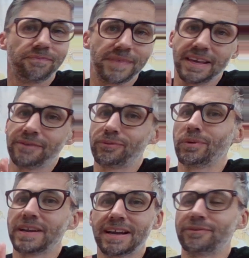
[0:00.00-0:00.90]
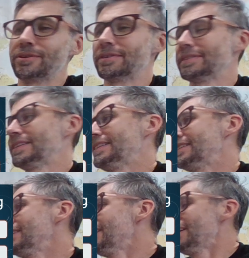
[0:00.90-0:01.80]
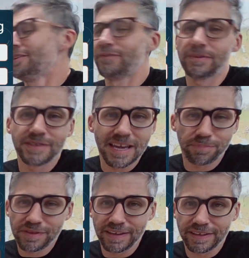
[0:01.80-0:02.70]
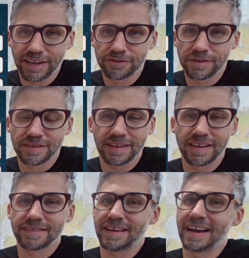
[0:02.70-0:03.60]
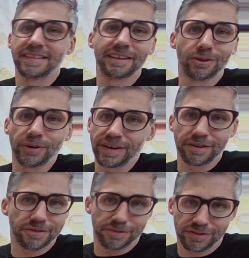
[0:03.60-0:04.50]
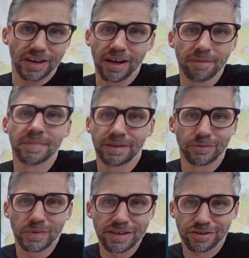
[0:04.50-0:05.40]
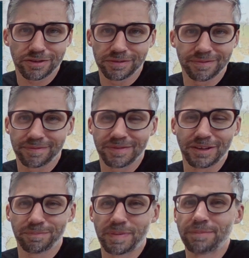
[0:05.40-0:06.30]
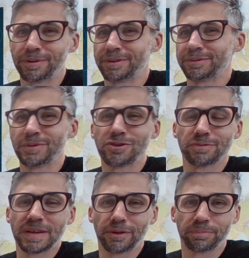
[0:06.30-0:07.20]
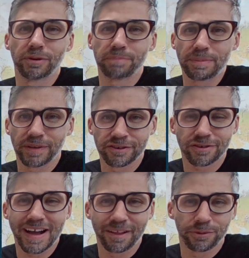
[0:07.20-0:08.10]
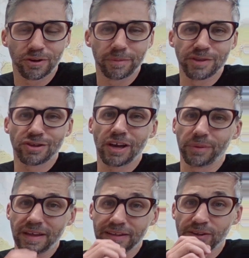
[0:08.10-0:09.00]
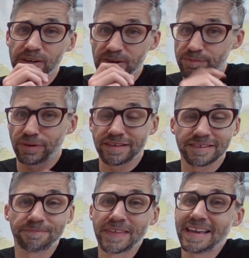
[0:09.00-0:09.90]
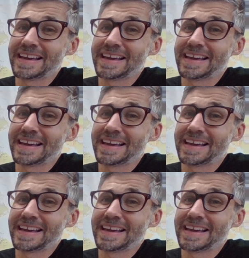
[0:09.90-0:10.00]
58% of the country says I think lawyers are scum and we shouldn't, we should be able to put people on trial and throw them in jail without lawyers present.